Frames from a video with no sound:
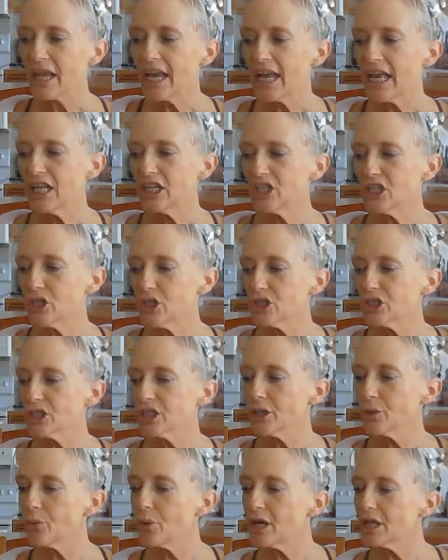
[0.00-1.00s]
it's
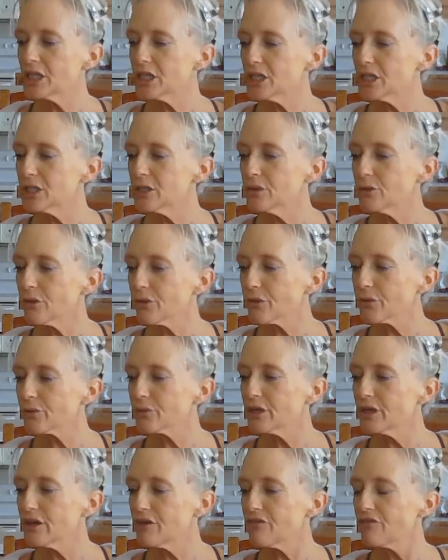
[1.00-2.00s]
usually 1, 2,
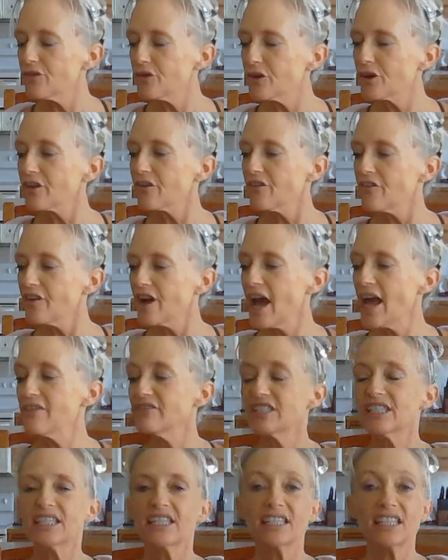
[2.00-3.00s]
3, 4, 5,
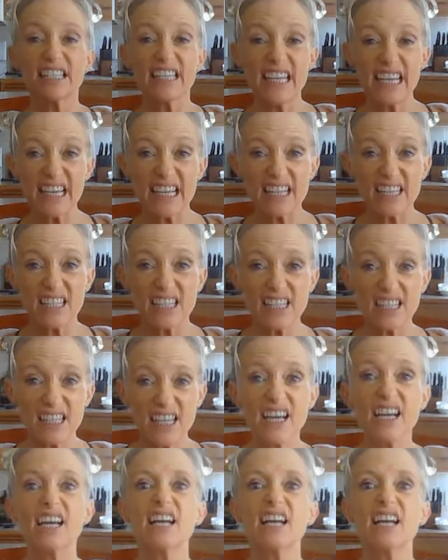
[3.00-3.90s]
6